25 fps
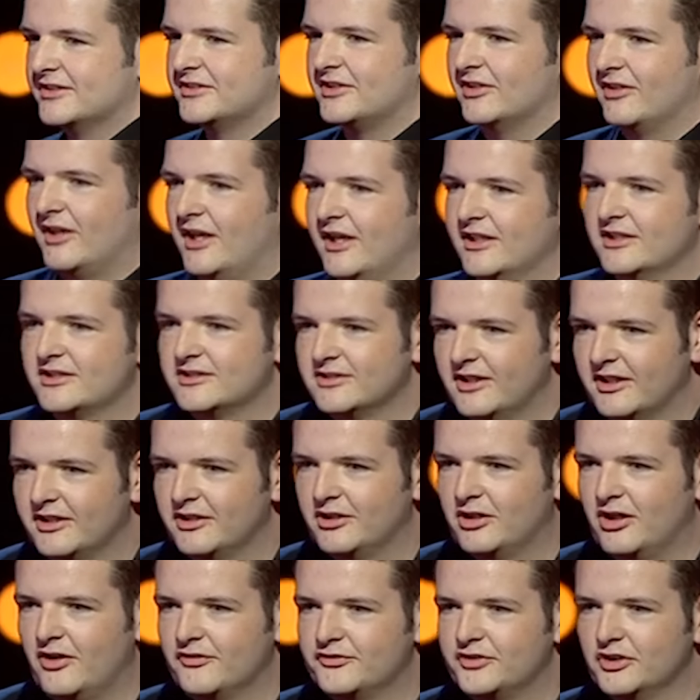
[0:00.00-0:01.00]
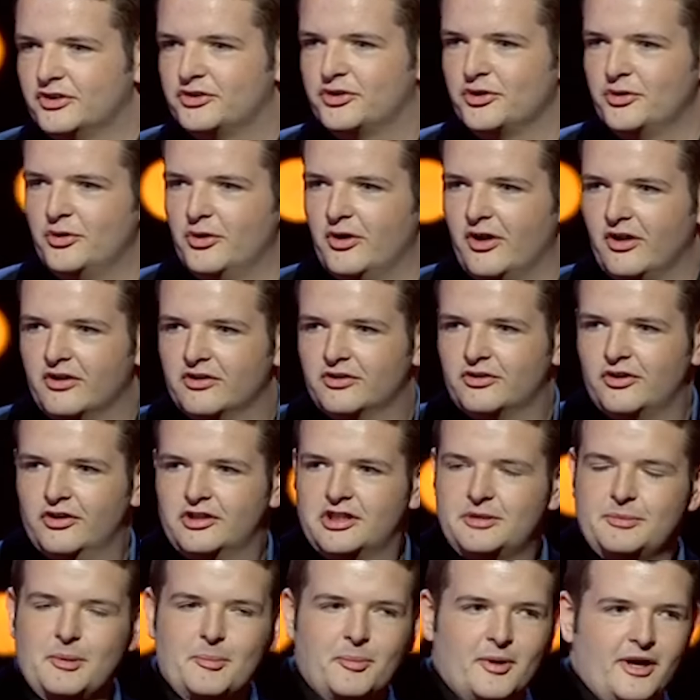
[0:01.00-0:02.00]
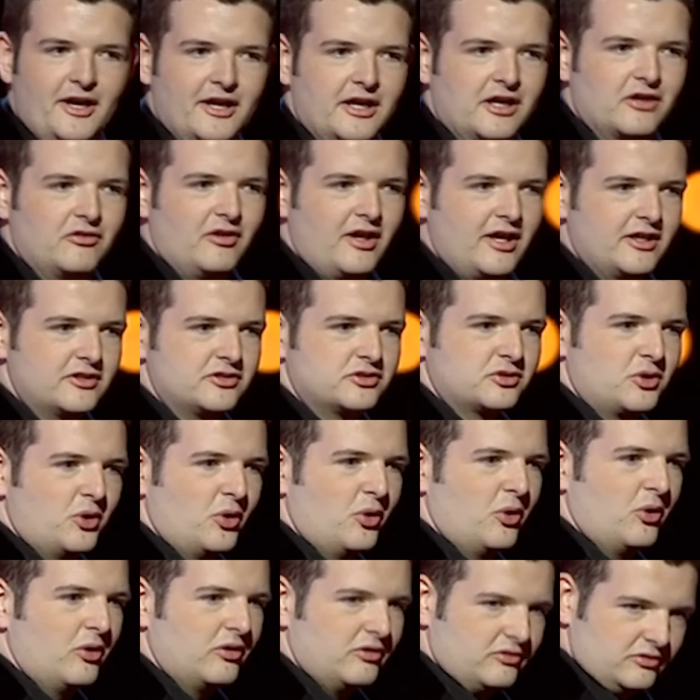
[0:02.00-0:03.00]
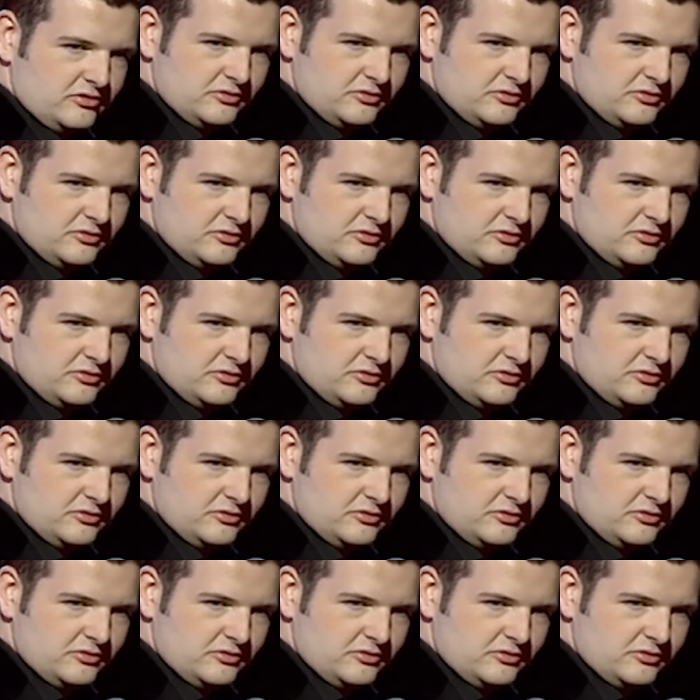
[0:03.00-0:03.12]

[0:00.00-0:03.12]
is the last night of the tour. Good to be back in Glasgow.